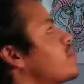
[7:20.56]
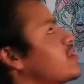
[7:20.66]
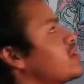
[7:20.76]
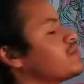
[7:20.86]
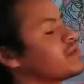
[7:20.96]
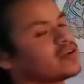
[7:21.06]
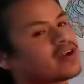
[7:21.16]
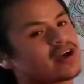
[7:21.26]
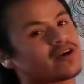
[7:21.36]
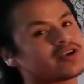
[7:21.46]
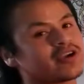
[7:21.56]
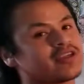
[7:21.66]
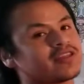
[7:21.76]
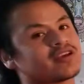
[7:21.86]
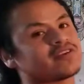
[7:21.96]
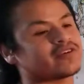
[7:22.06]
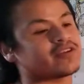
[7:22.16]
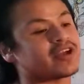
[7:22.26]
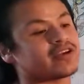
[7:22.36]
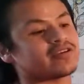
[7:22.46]
any, you're not earning anything if you're
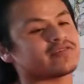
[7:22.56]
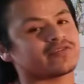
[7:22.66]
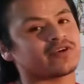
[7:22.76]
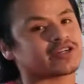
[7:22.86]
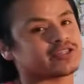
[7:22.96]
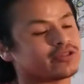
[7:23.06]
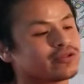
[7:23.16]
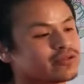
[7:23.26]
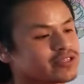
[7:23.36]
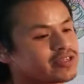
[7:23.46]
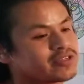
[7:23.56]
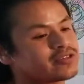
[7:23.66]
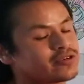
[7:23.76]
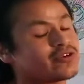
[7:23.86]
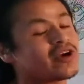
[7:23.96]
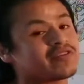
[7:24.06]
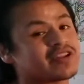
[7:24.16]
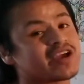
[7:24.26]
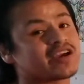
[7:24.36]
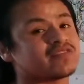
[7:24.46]
negative. You're actually losing. So you have a
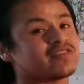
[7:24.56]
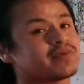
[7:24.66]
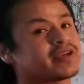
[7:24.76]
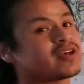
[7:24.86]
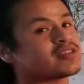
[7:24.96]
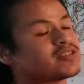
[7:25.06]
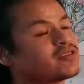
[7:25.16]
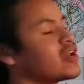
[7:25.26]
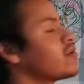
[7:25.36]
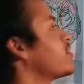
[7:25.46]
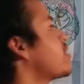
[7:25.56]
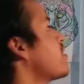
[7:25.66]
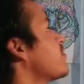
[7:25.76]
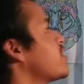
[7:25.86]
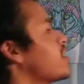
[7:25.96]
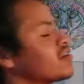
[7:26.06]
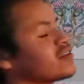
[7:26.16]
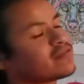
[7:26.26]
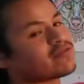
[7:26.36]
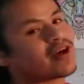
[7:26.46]
negative EPS, and you can't really have a
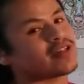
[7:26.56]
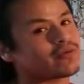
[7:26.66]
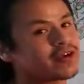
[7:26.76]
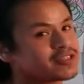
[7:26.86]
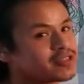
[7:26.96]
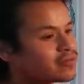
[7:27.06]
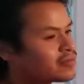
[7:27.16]
negative valuation.